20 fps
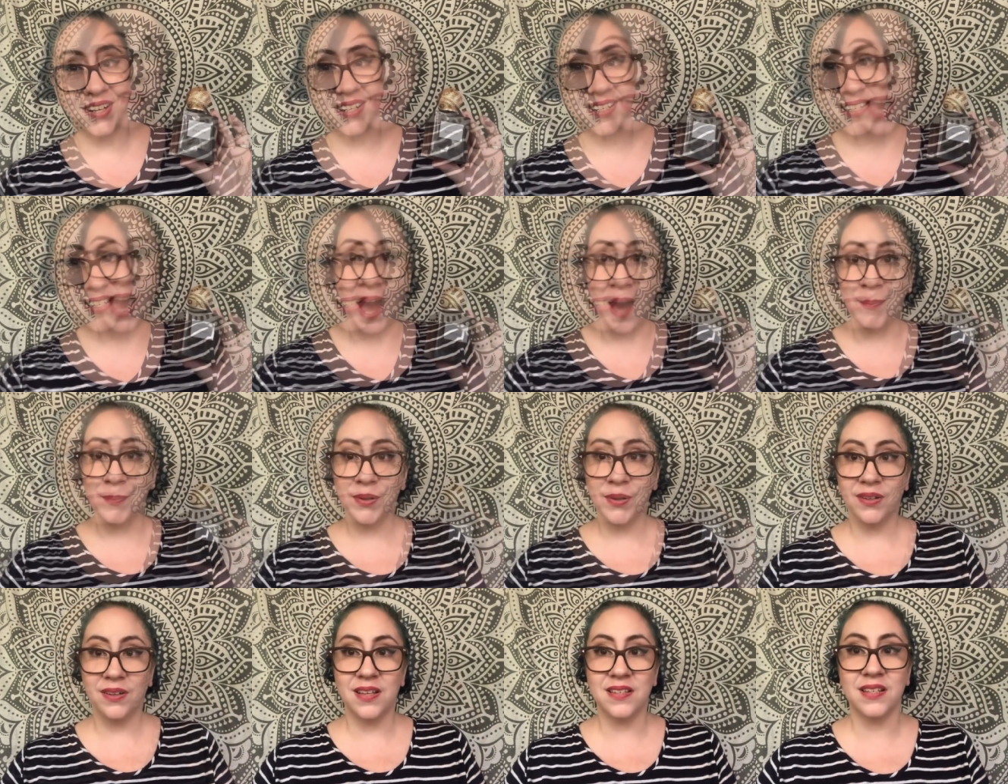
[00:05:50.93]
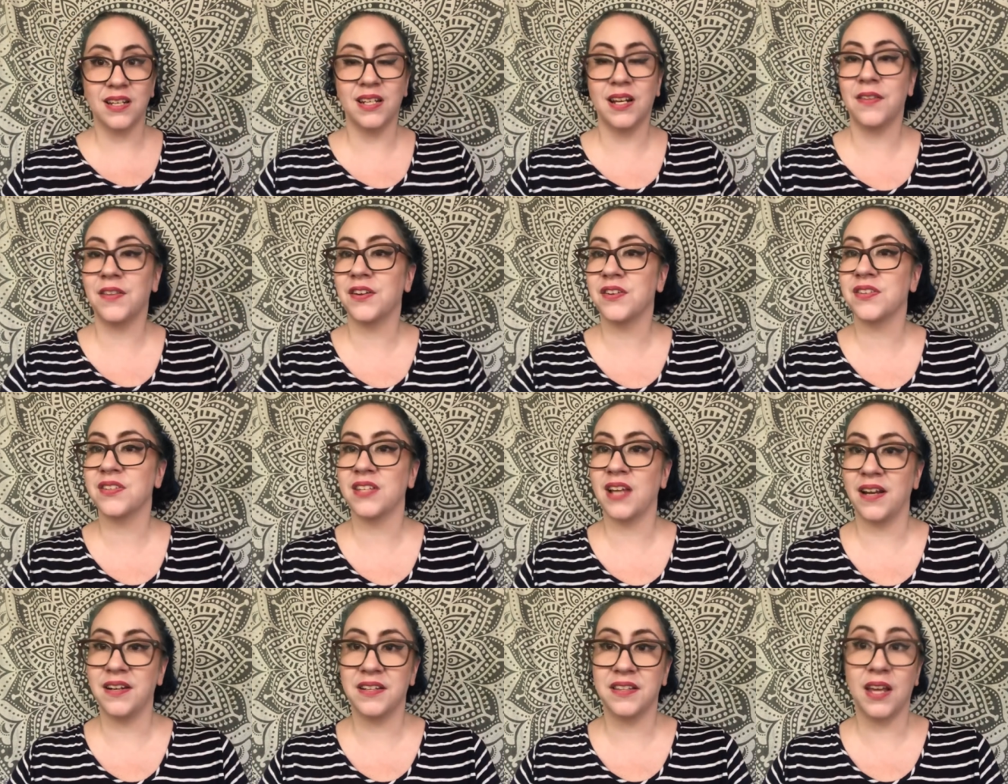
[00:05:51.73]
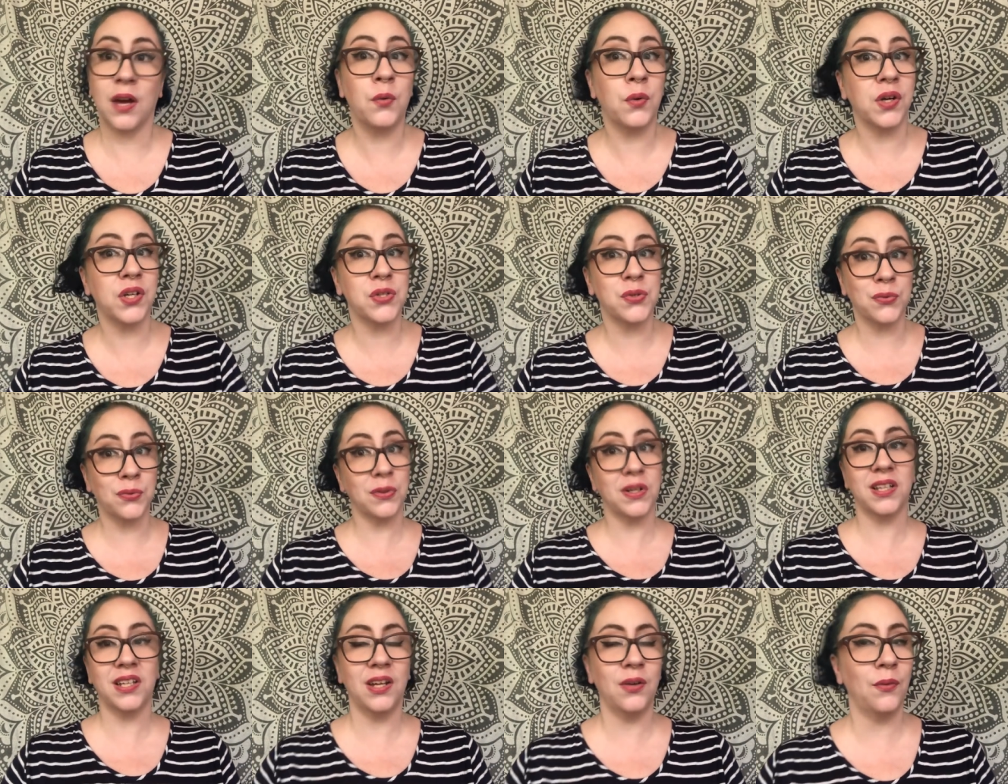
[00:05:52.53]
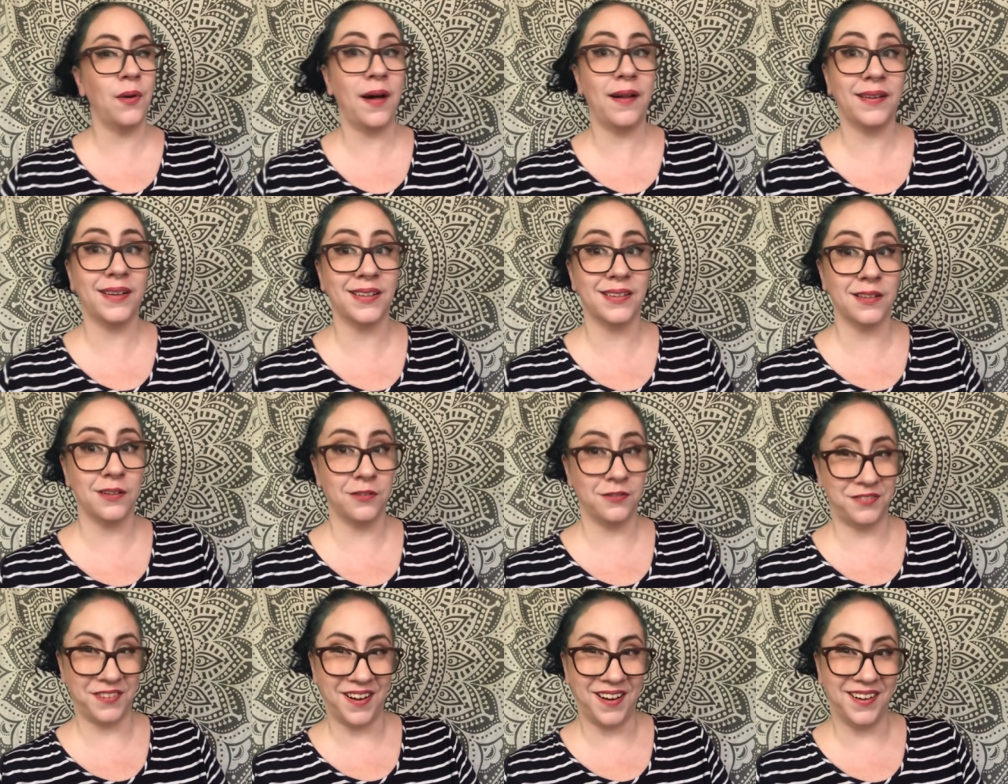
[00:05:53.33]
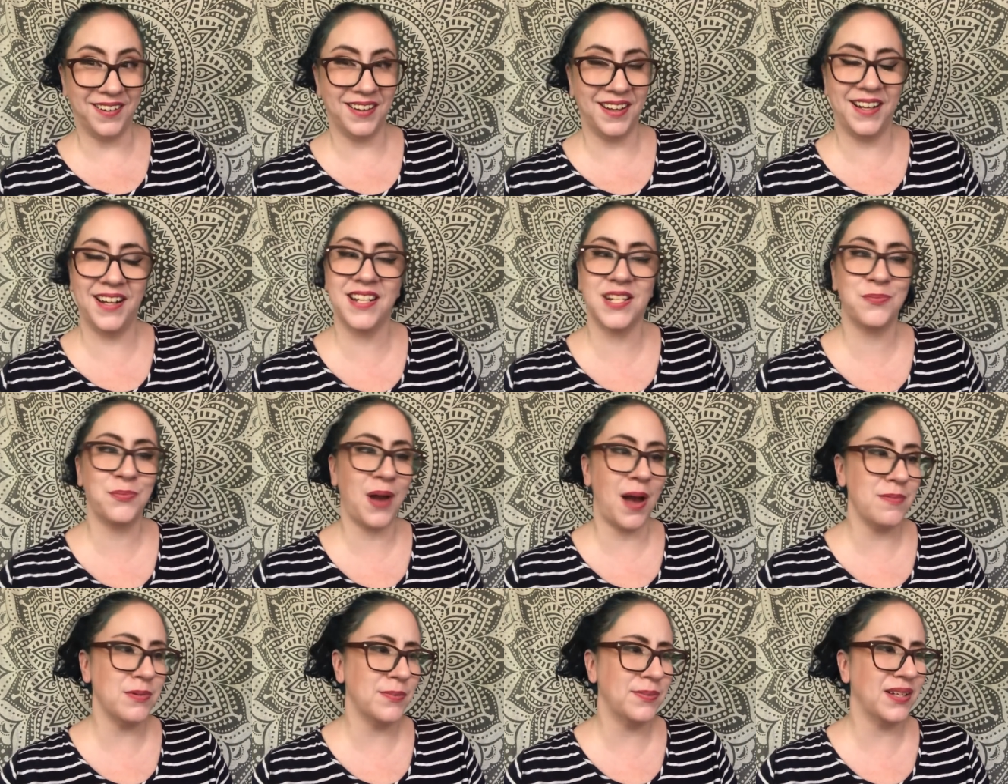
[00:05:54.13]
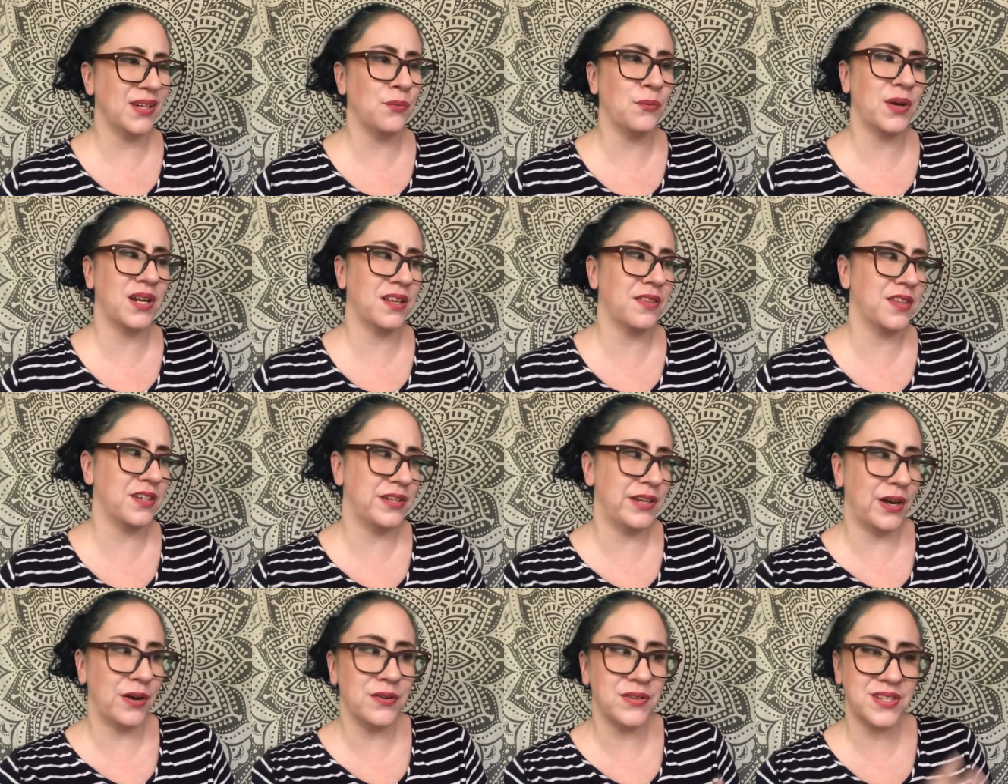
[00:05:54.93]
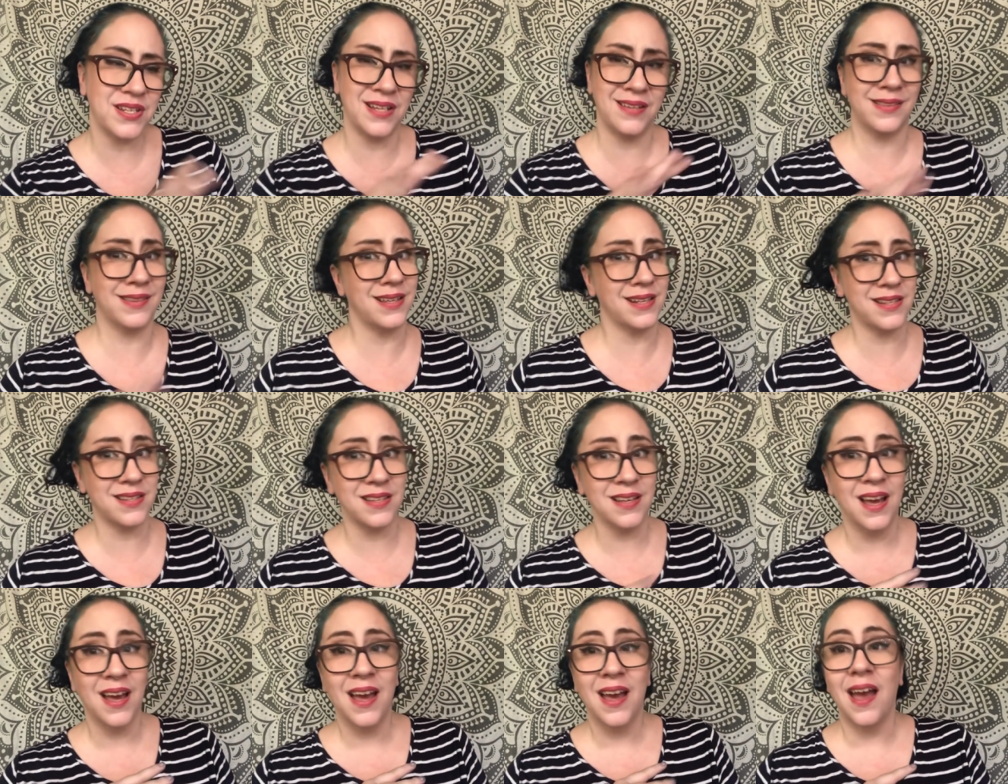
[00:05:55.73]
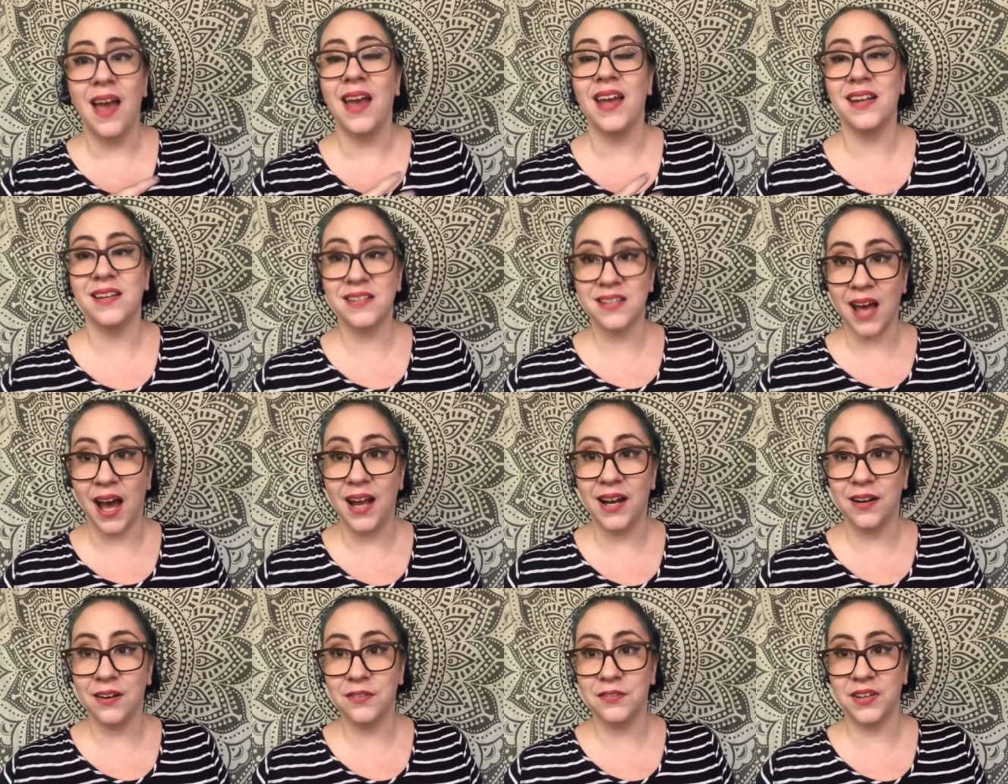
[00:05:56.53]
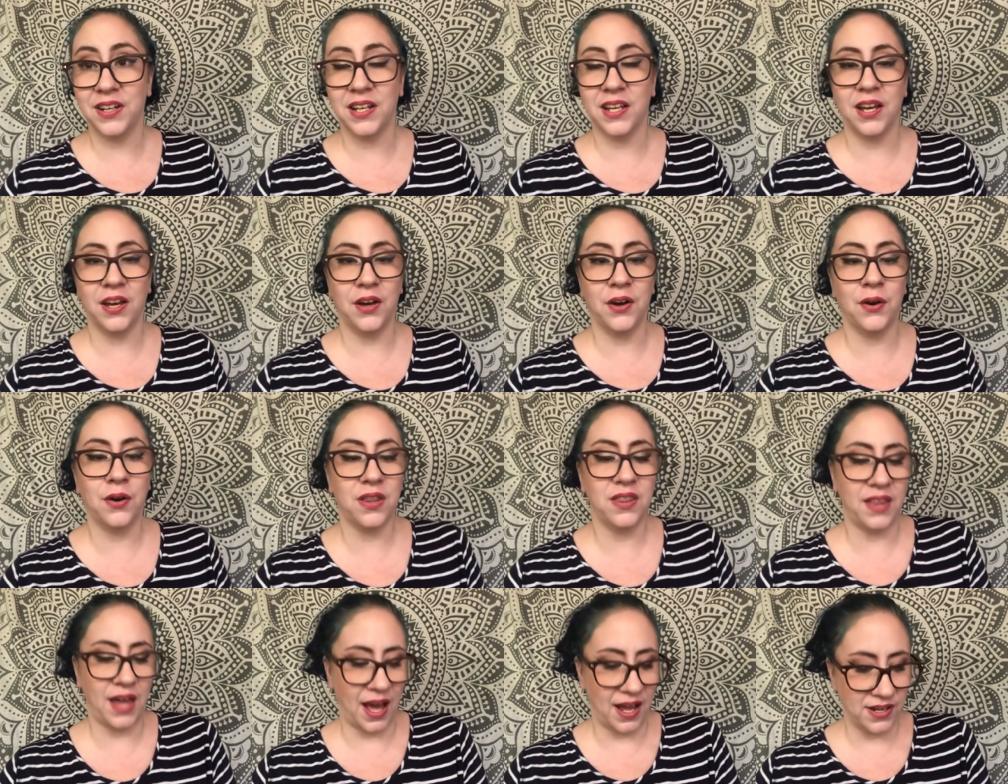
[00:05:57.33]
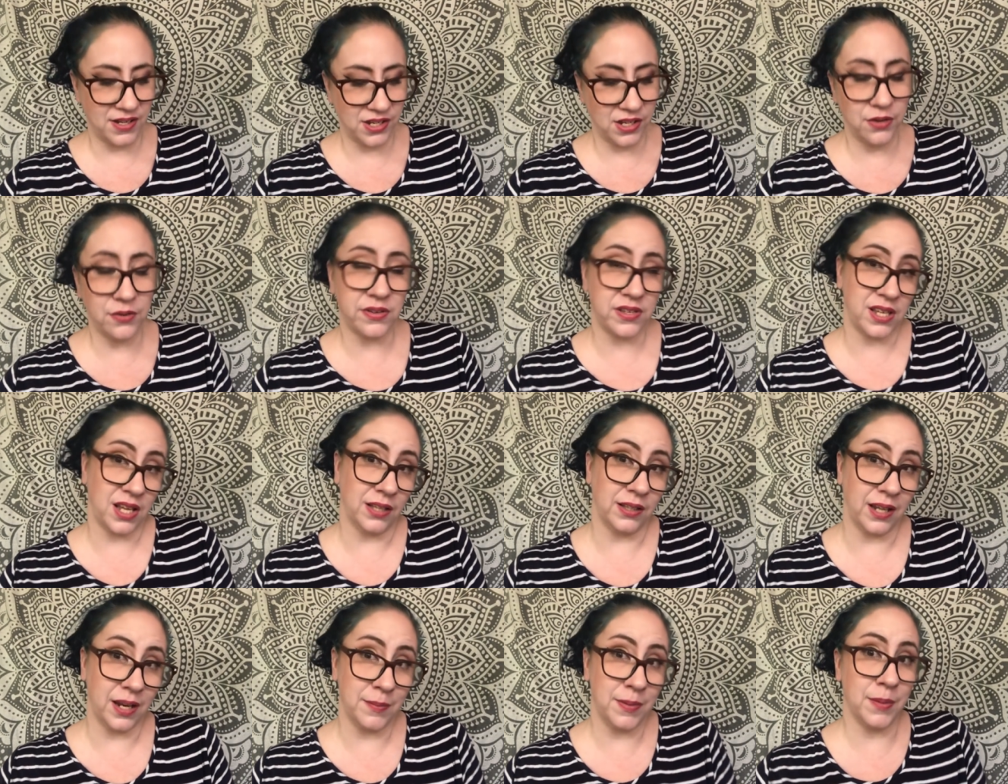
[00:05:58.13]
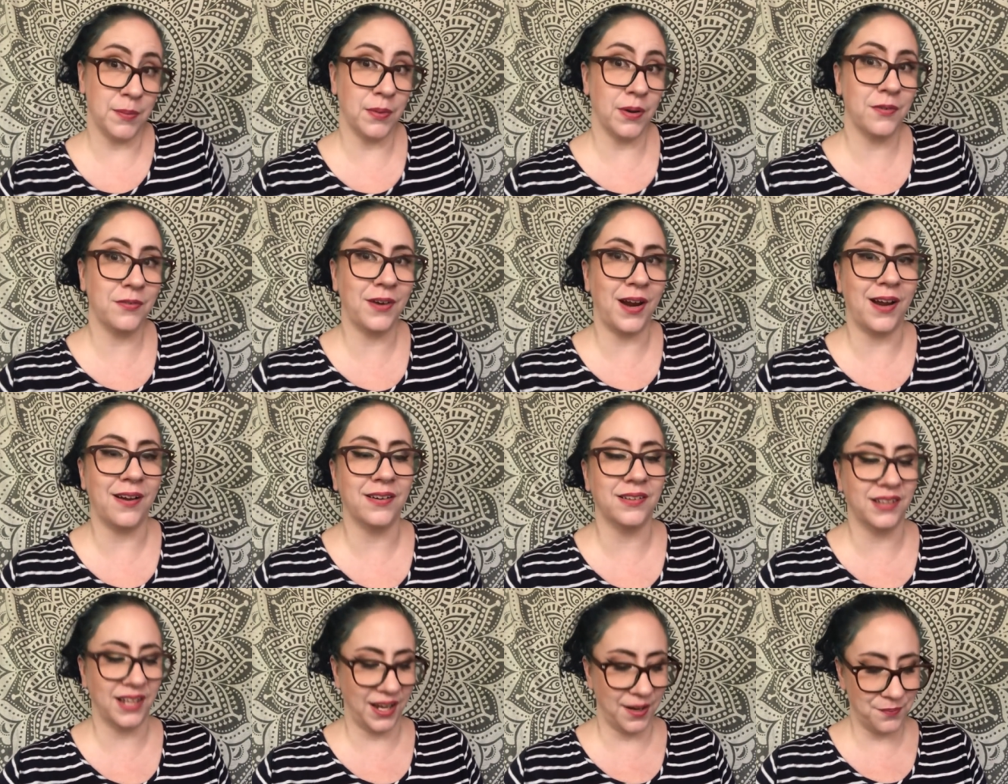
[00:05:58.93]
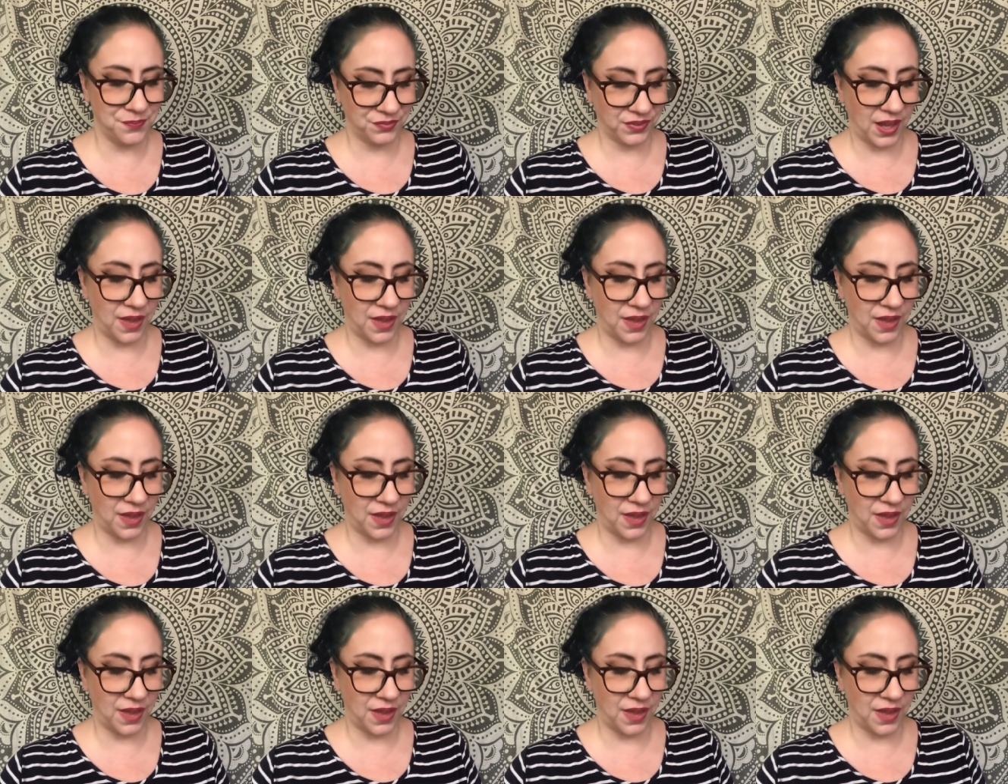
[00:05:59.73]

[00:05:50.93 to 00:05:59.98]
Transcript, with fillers: I think apple is another scent that works really well in the fall, and it's probably one of the notes in this entire video that you see a little bit more frequently.